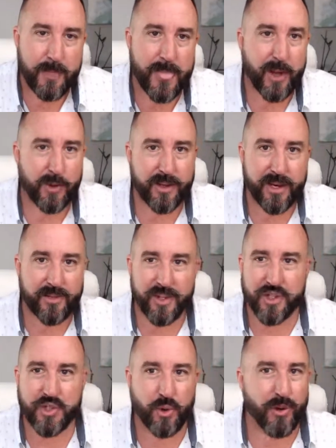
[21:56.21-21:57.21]
Okay. The
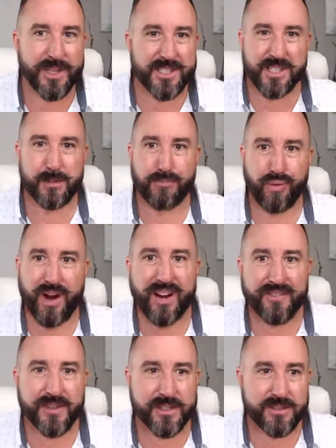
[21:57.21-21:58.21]
joy is the
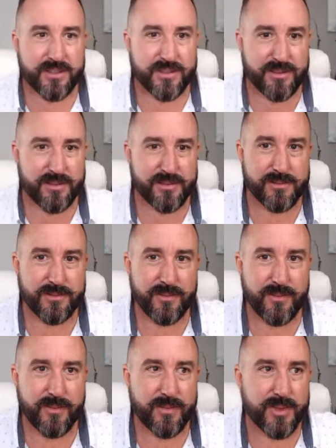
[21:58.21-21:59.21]
profits.
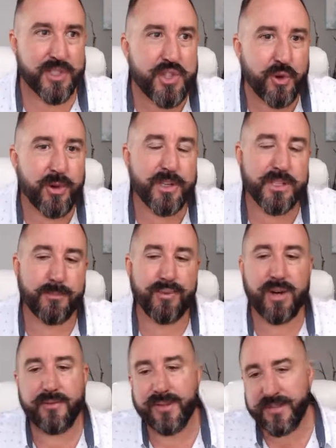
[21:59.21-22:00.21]
The joy is the
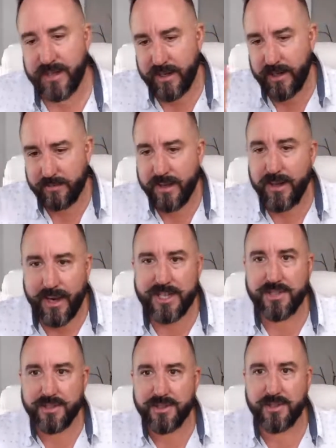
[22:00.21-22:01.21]
profits. I
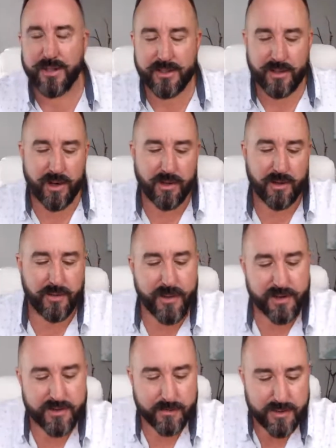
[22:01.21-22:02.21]
should do a talk on
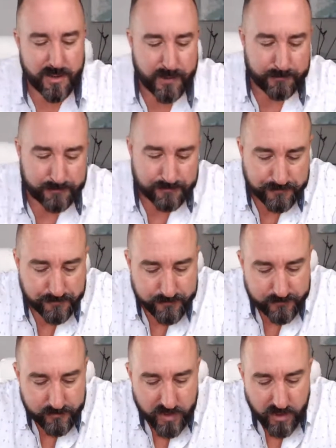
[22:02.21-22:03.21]
that sometime.
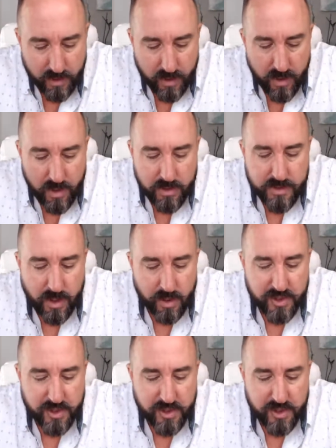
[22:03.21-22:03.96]
So